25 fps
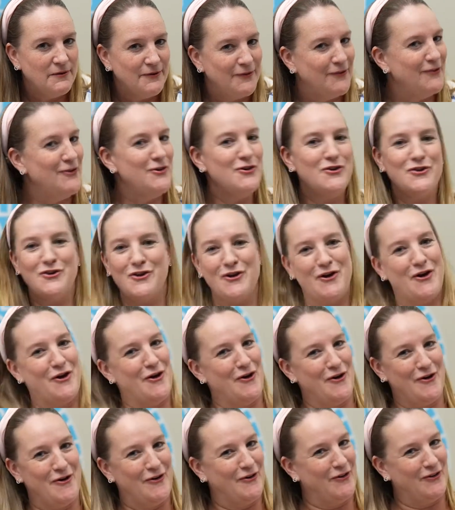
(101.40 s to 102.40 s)

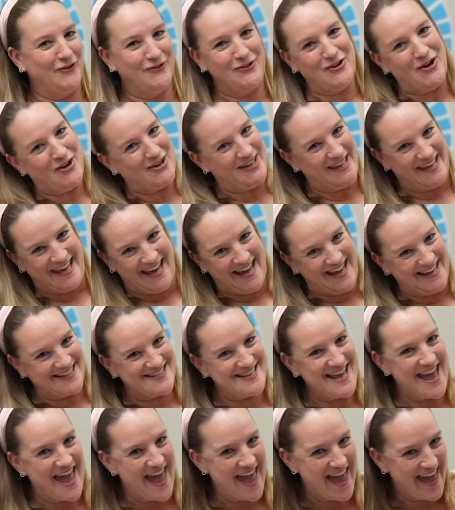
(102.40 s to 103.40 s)
No, not yet.
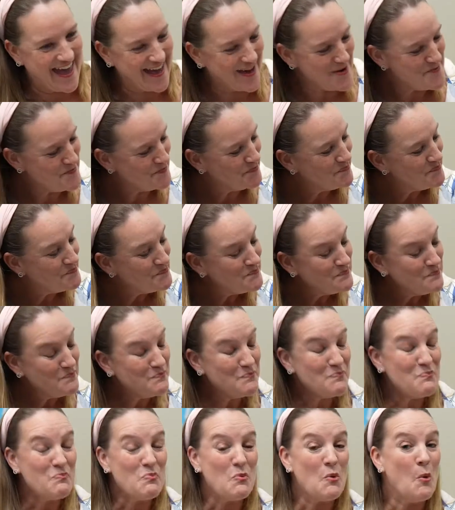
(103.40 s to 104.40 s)
Hey,
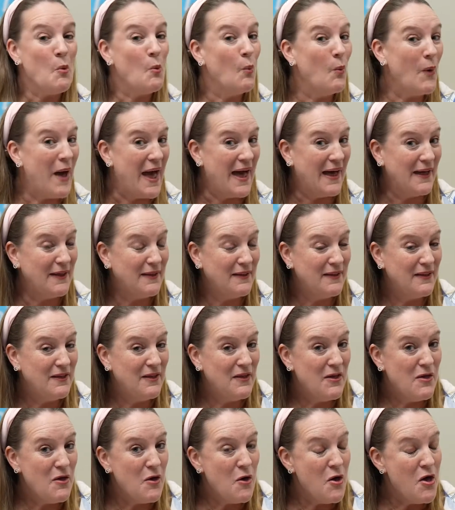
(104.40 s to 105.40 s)
well,
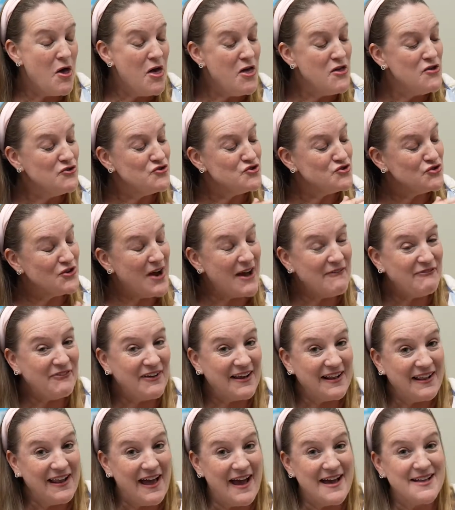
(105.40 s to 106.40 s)

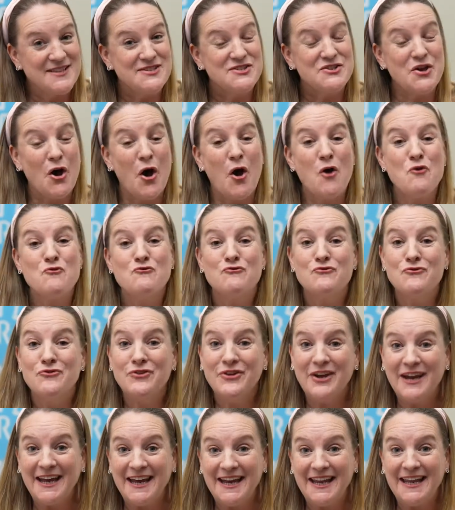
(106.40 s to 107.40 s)
traffic lights are
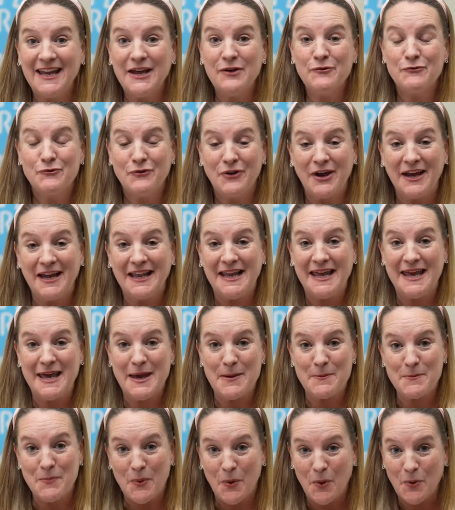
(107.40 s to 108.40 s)
really, really
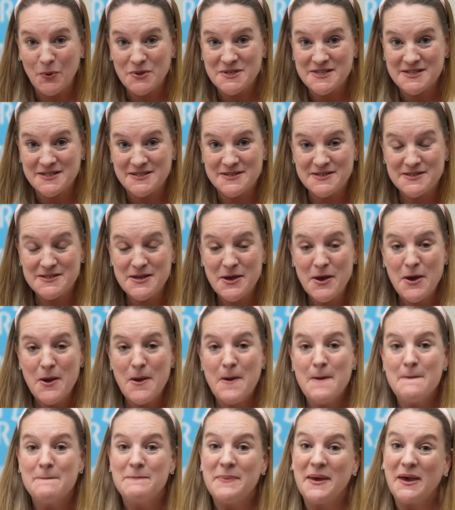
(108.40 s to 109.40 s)
important
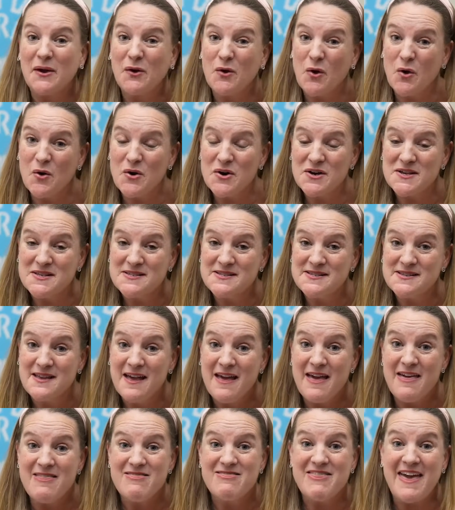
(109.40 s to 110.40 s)
because
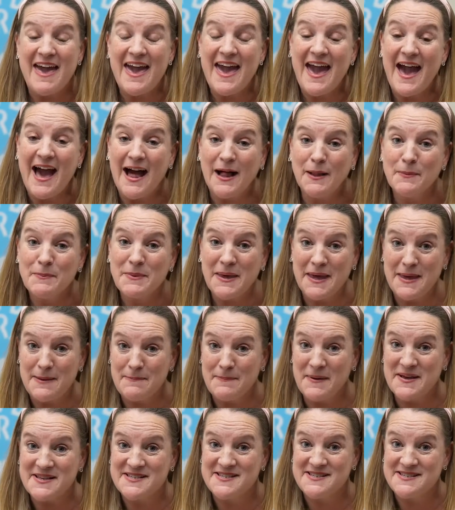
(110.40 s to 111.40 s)
they help
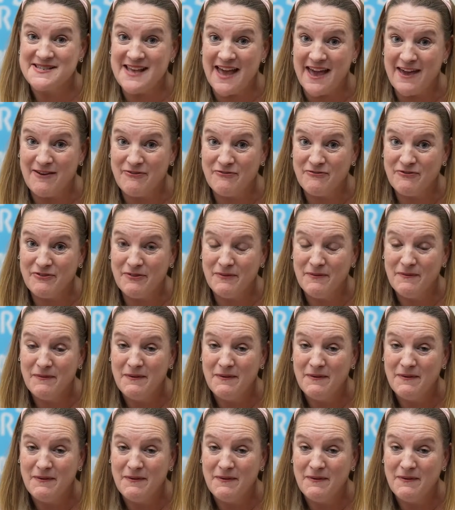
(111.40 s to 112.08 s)
keep us safe.